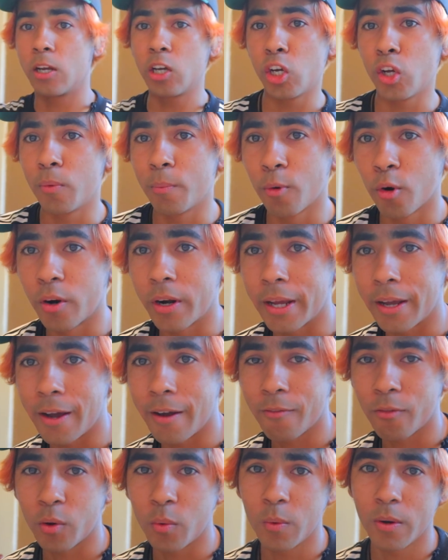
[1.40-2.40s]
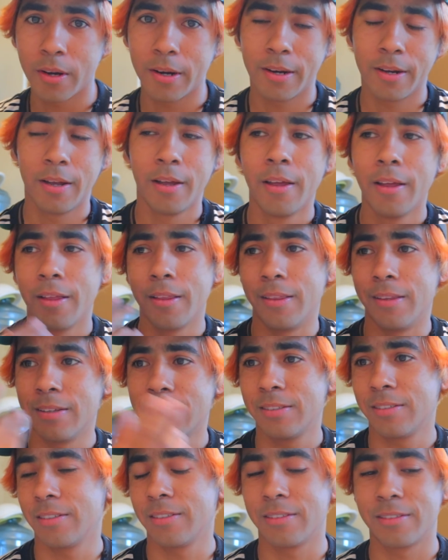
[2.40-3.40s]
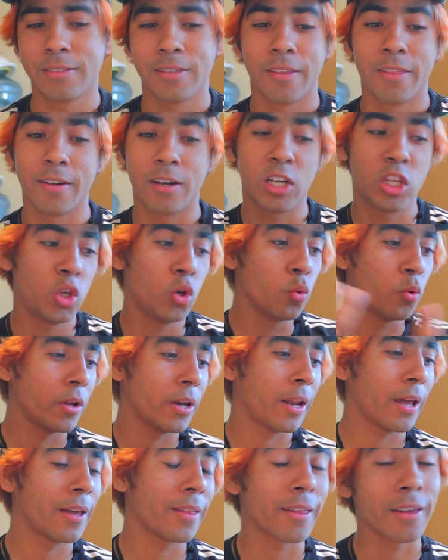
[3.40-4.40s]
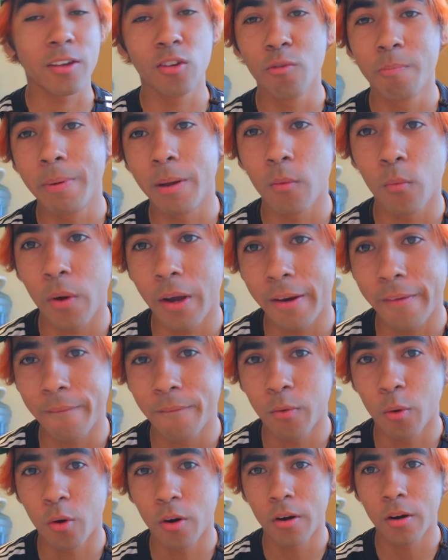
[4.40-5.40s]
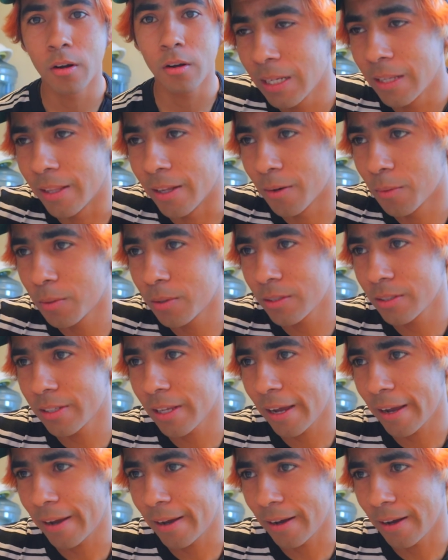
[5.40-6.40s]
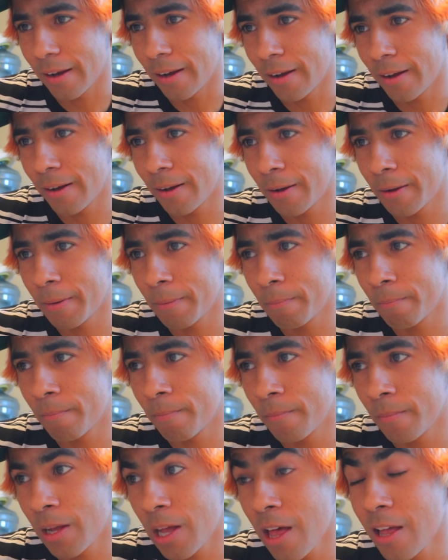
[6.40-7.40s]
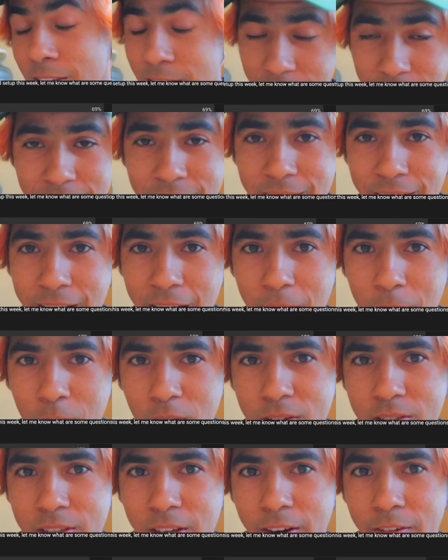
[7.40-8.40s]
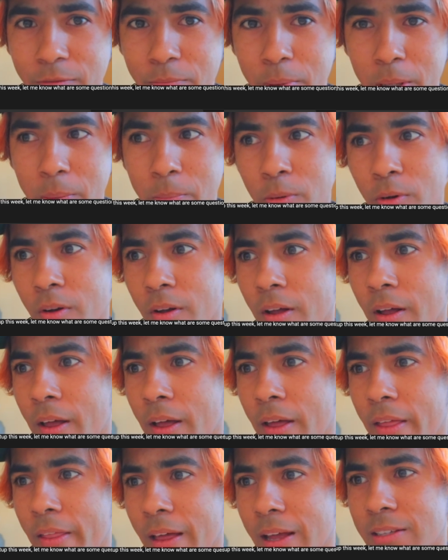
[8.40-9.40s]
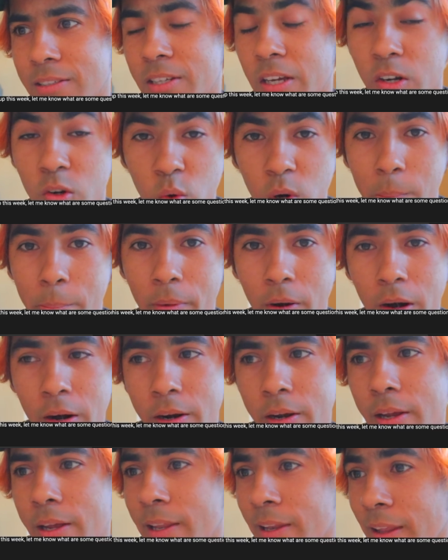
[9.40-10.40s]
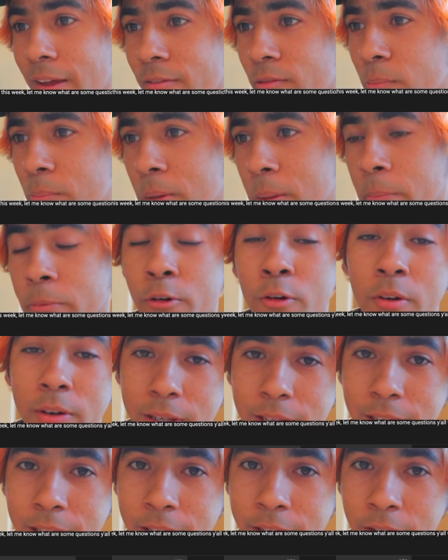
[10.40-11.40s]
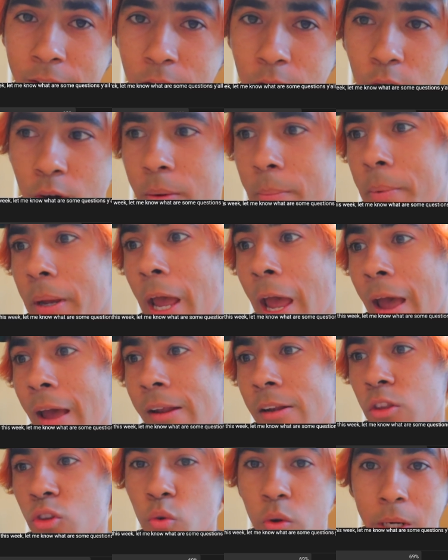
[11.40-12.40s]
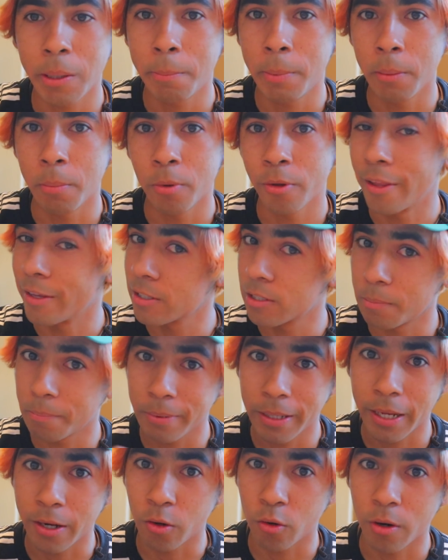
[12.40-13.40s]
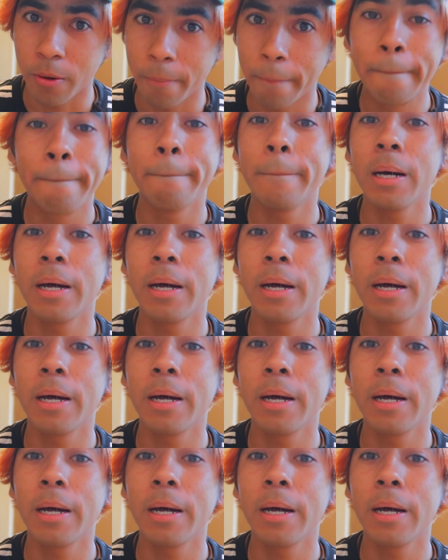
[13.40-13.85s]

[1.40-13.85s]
Good morning, everyone. This is the Q&A that you've been waiting for. There was like 69% of people that said Gripart, 11 people clear grip, and 20 people that said plain grip.